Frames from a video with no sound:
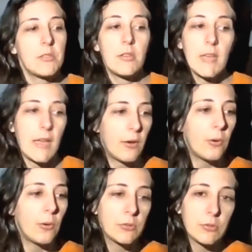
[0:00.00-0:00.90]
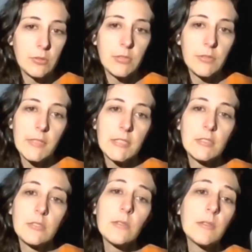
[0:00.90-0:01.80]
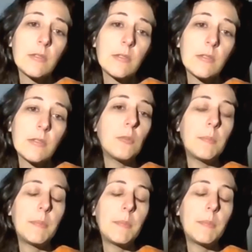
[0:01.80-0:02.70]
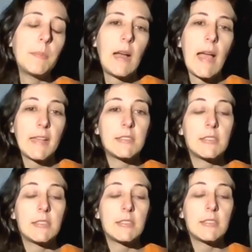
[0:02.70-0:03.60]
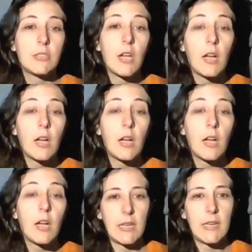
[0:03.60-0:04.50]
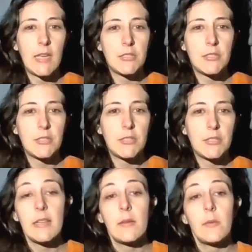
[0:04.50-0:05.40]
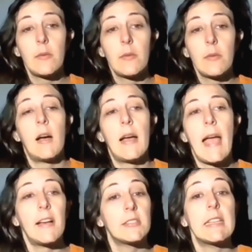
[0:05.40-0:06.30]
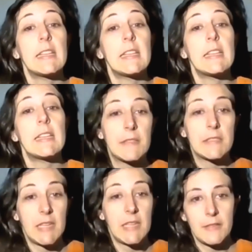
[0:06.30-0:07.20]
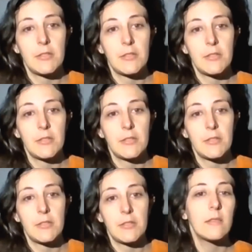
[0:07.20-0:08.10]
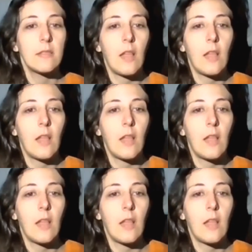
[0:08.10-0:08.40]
So yeah, all sorts of reasons to look out for, but has the child or teenager, how's their self-esteem been affected throughout big